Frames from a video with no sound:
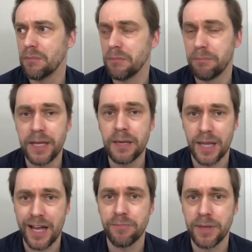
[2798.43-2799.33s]
People
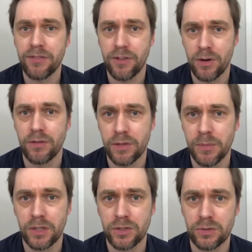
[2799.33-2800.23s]
have been thrown off
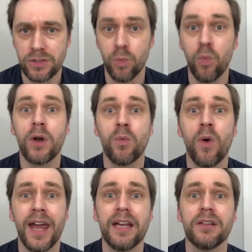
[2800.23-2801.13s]
commercials. The
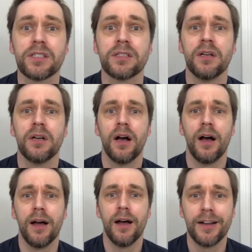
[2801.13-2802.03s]
118
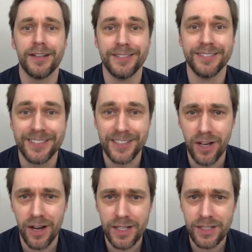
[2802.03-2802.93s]

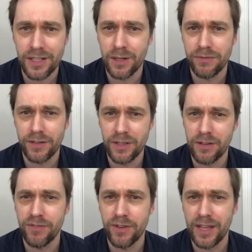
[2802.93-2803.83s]
guys, I don't know if in
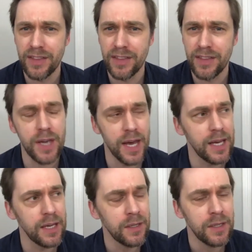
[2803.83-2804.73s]
the
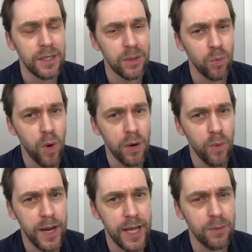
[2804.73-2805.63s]
UK,
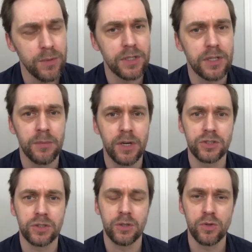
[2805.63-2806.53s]
118 was a
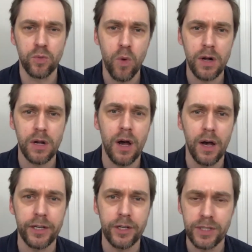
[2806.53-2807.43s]
commercial, and there was one
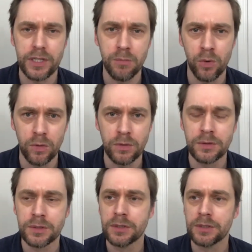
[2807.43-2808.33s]
guy who did them all,
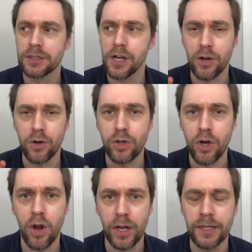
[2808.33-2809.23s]
a guy called
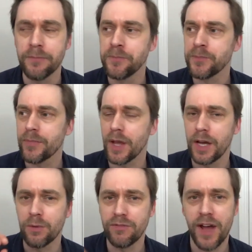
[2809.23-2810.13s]
Colin, and
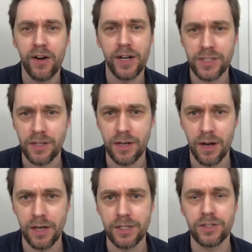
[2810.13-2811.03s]
there were various other
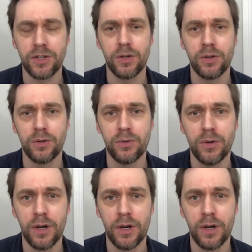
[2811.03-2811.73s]
guys who